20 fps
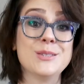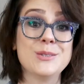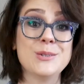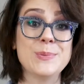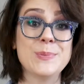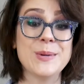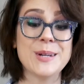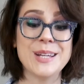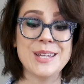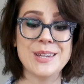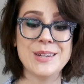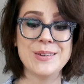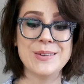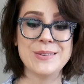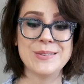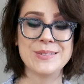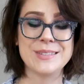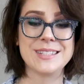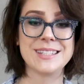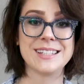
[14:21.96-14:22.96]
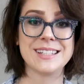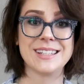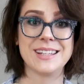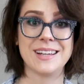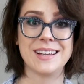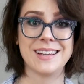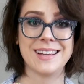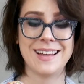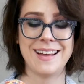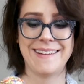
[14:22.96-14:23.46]
Super cute.
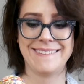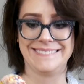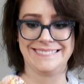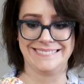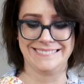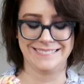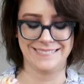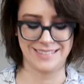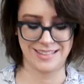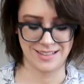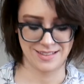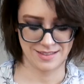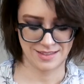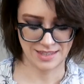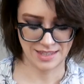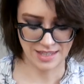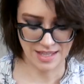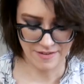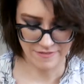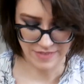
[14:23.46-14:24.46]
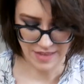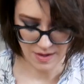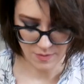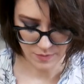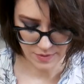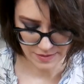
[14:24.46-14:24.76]
Love that